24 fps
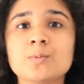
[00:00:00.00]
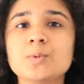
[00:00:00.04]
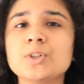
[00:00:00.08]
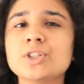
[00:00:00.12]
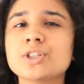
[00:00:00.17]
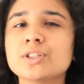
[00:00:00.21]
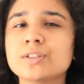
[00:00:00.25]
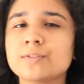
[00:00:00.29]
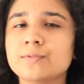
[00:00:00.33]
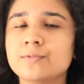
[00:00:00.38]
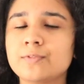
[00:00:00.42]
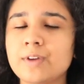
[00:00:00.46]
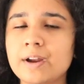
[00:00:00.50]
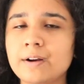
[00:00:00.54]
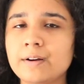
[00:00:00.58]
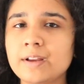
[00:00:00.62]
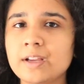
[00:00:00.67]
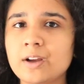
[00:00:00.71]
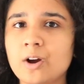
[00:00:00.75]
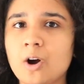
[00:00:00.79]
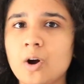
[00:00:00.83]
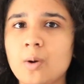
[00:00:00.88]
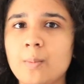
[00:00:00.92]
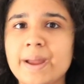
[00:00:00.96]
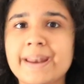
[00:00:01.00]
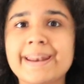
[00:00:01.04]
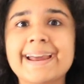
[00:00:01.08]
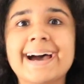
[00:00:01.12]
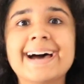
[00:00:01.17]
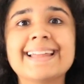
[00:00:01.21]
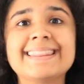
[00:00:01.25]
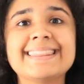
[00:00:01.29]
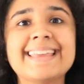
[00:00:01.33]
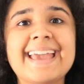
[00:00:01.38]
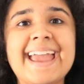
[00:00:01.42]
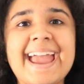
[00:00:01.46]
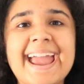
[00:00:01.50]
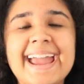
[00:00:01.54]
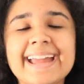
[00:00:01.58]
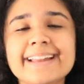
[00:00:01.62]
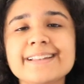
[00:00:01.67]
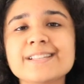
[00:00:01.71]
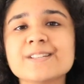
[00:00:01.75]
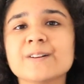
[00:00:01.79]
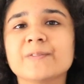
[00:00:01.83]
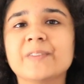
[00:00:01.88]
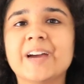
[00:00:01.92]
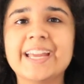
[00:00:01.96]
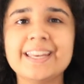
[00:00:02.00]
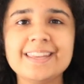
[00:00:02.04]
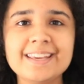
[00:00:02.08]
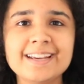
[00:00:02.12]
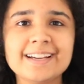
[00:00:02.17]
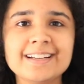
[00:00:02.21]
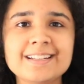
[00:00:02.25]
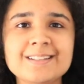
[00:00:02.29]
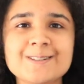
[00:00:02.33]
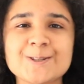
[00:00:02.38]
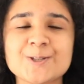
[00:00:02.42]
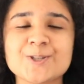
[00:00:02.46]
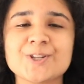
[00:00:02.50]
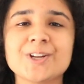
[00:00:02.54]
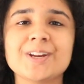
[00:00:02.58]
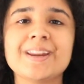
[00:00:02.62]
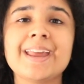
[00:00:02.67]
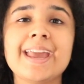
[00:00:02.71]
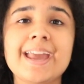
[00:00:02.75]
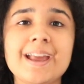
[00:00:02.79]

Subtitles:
which is very common, at the end of any condition,